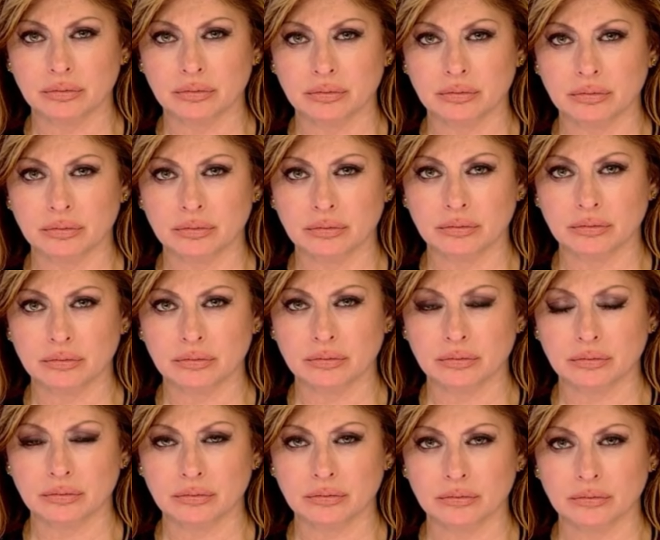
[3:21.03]

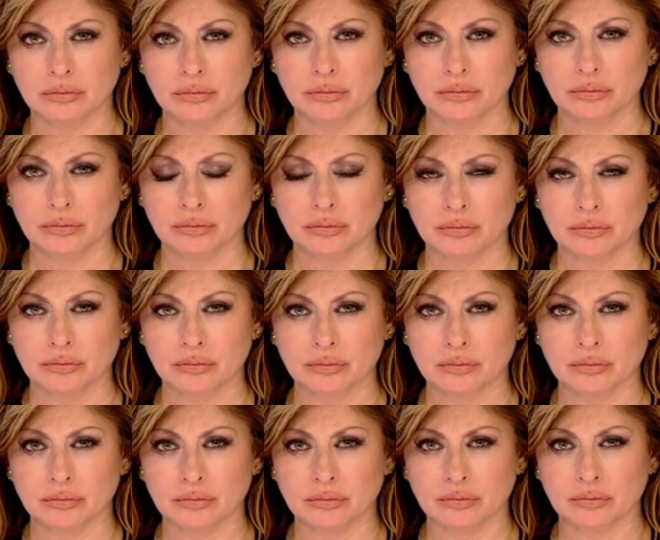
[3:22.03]

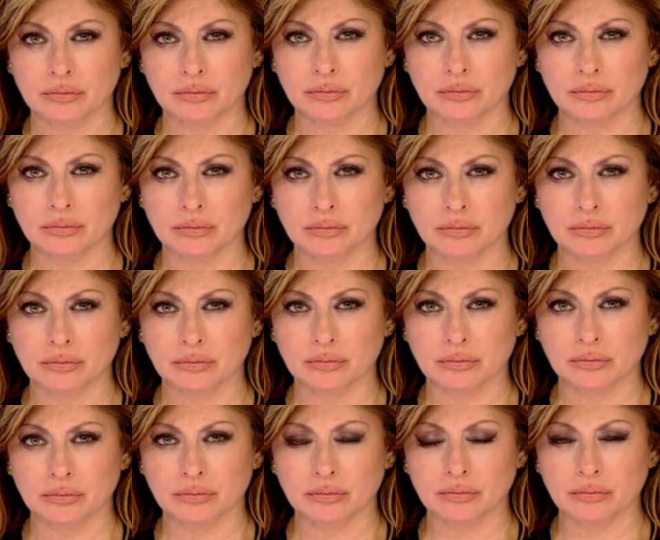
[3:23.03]

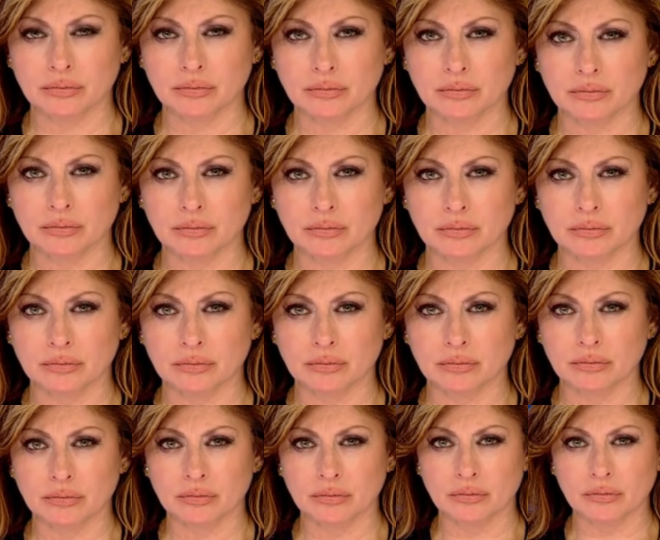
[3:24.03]

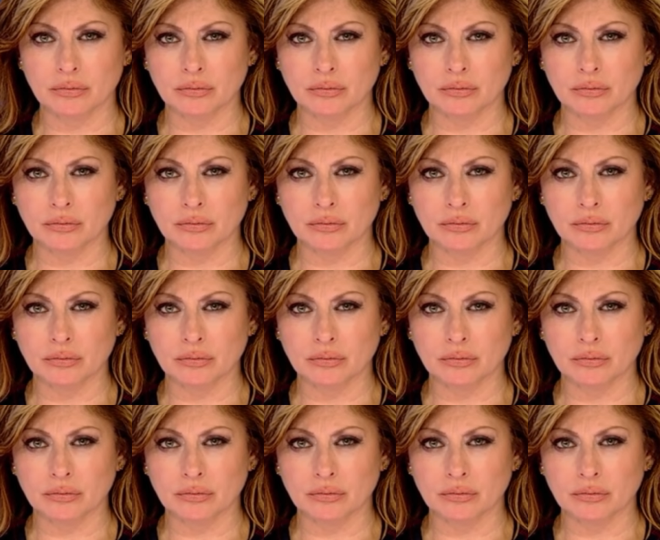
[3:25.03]
The person shown says nothing.